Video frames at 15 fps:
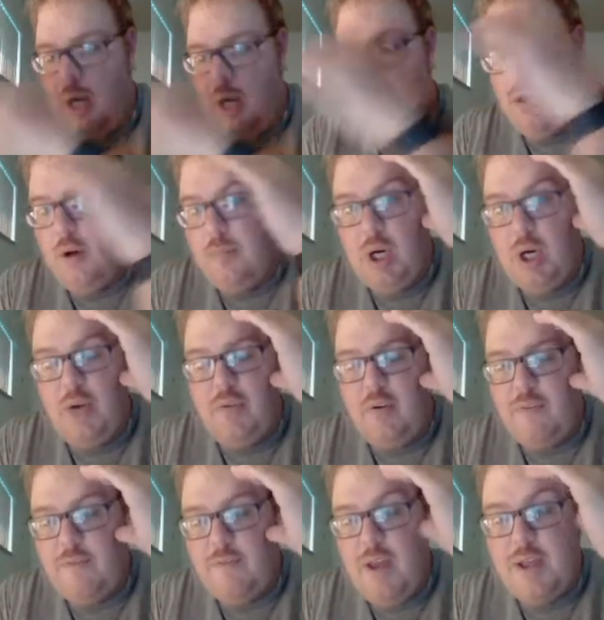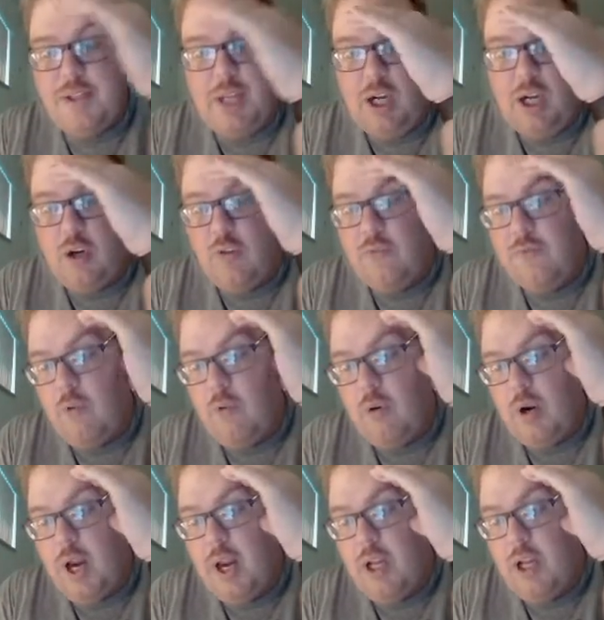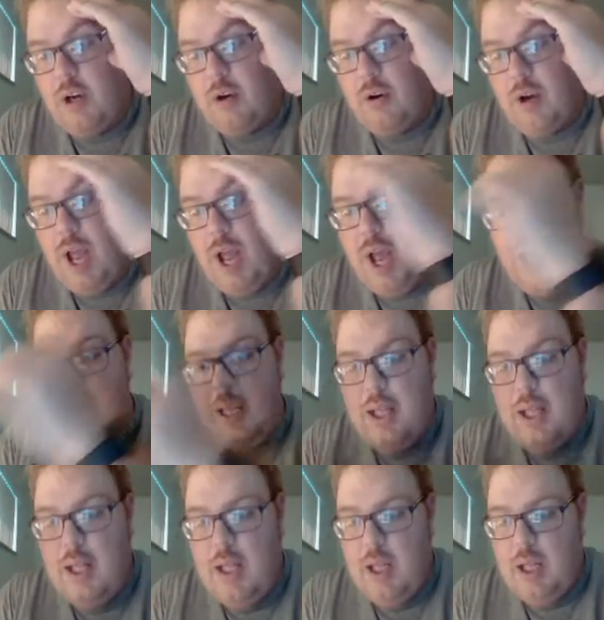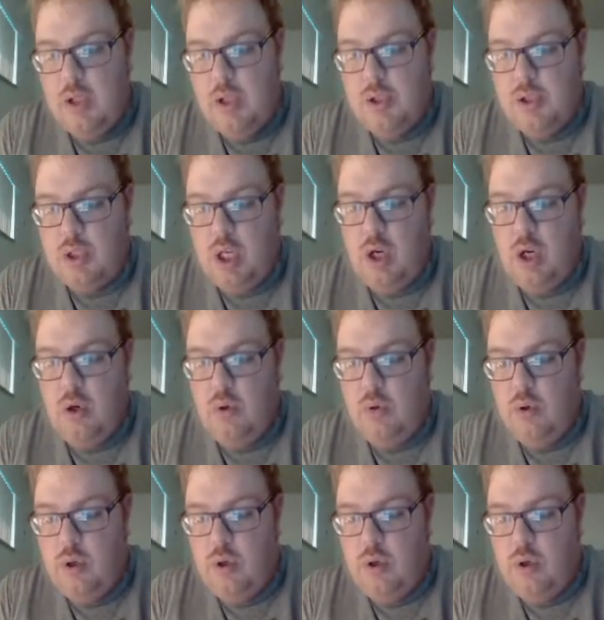her part of her face, like on her forehead near her eye. So